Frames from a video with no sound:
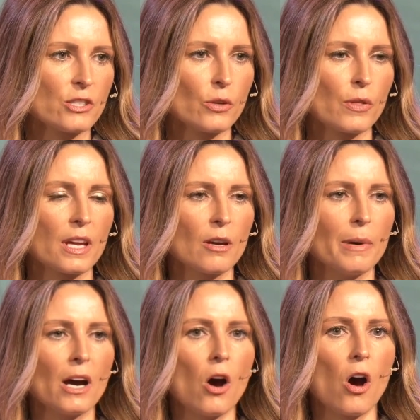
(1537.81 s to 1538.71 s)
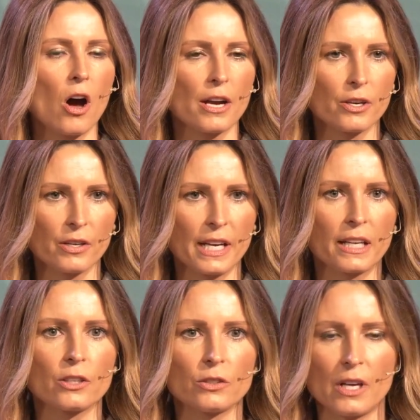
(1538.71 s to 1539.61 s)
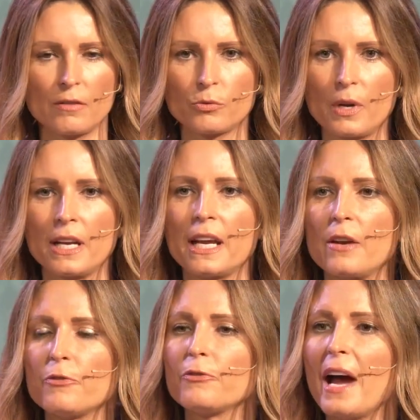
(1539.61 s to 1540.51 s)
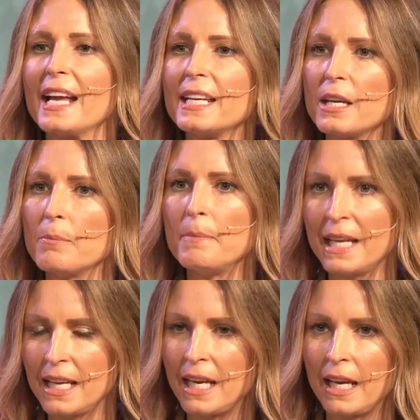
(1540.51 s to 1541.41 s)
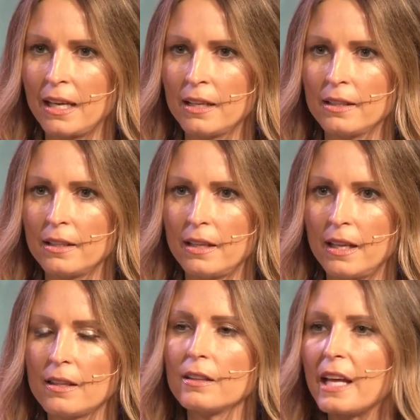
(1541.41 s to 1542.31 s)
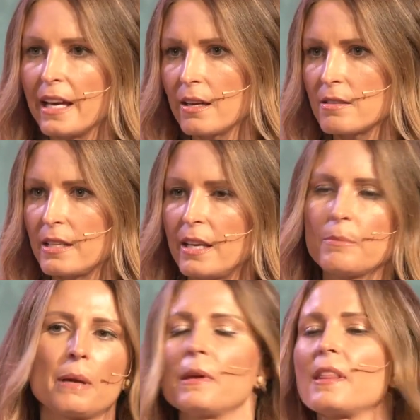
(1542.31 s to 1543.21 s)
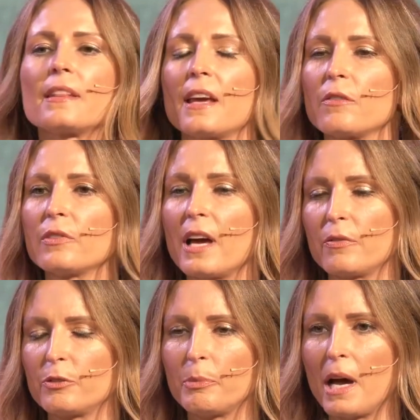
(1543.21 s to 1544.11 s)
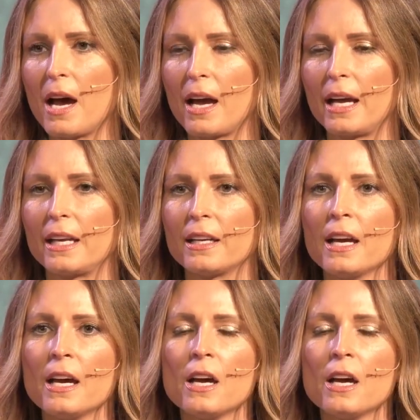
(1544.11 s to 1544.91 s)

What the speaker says: as you think about honoring your loved one and finding meaning in the legacy maybe that they've left behind,